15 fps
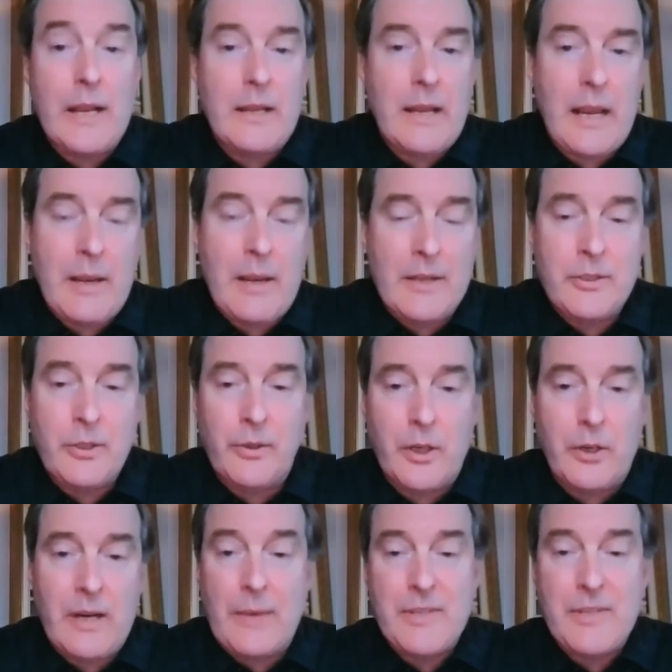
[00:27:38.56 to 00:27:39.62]
I I totally
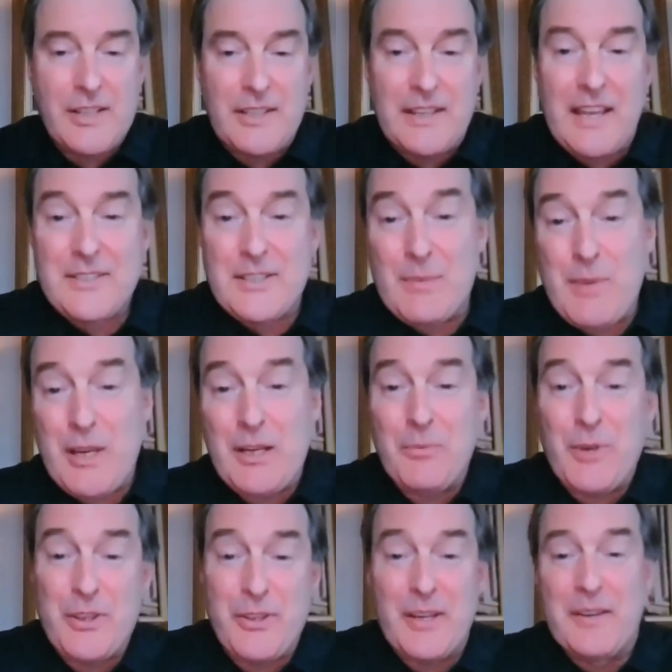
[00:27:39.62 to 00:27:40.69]
agree. I was actually at that same
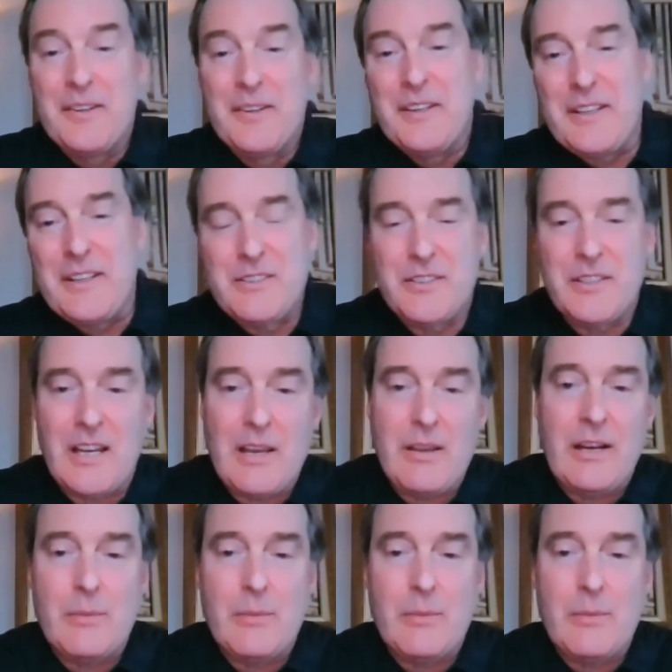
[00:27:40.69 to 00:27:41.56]
meeting with you. It's, uh,